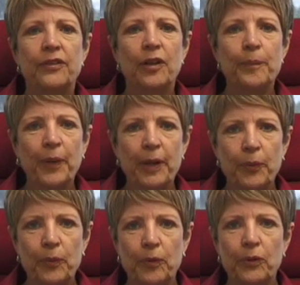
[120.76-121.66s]
some
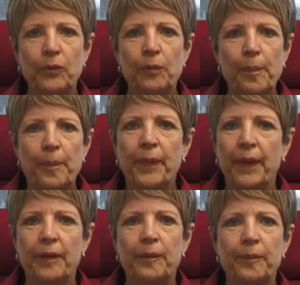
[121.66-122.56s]
people will
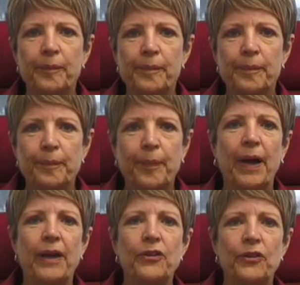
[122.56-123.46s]

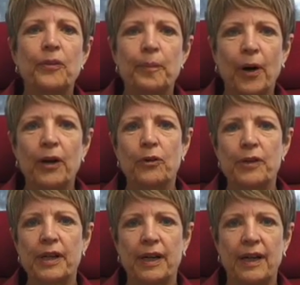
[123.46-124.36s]
pay you by
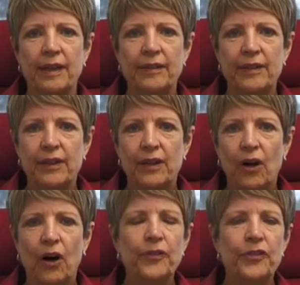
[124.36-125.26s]
credit card
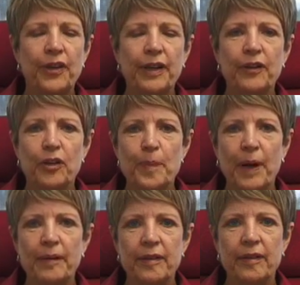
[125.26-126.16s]
on the 2nd of the
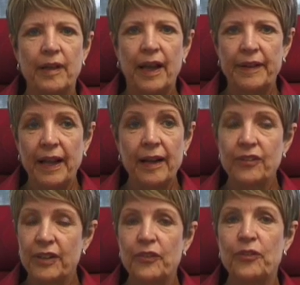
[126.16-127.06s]
month, and that
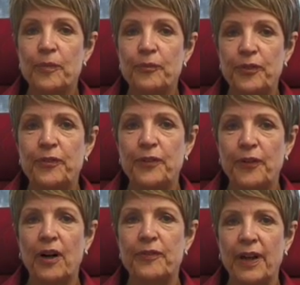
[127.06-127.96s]
actually gives them
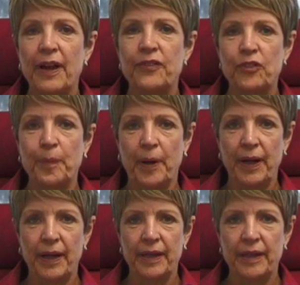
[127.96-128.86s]
55 days to
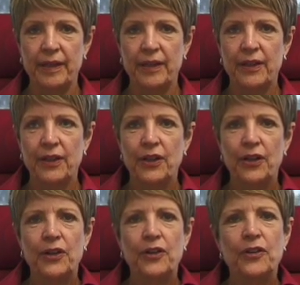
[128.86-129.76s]
pay.
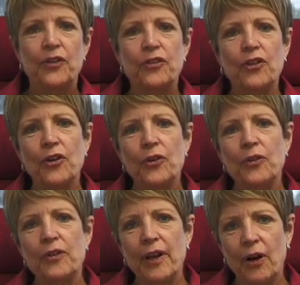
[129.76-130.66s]

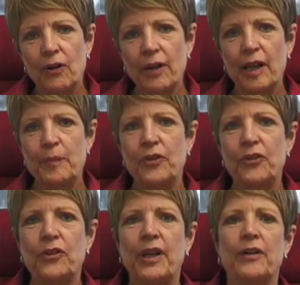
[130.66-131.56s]
So the whole aim is
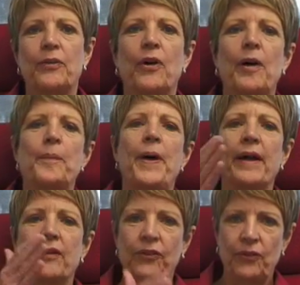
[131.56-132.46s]
to get it right
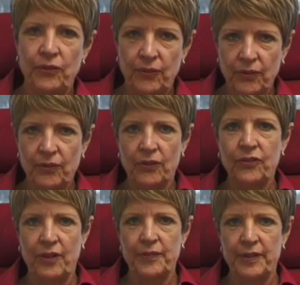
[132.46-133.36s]
back to the
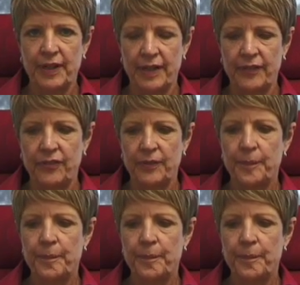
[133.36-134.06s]
7 days.